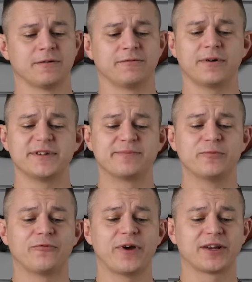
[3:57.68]
Very
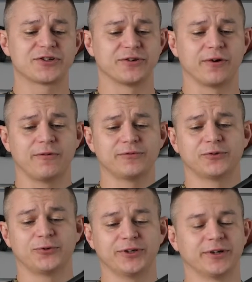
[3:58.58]
smooth action of the
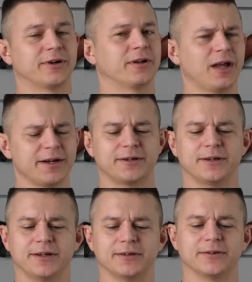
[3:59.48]
trigger, like
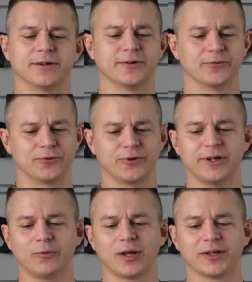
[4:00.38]
in the
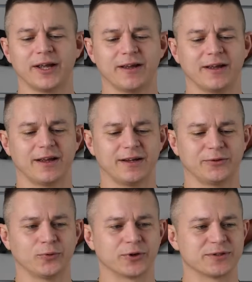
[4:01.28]
real one.
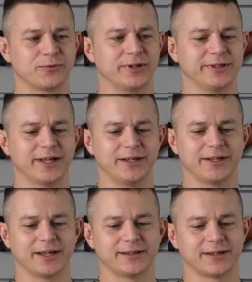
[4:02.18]
It works really
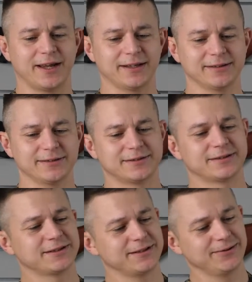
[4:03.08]
delicate and
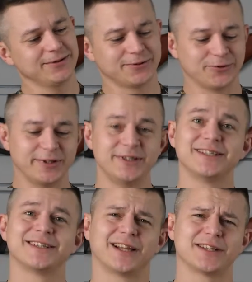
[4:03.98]
it looks really
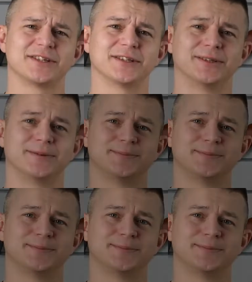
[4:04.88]
classical.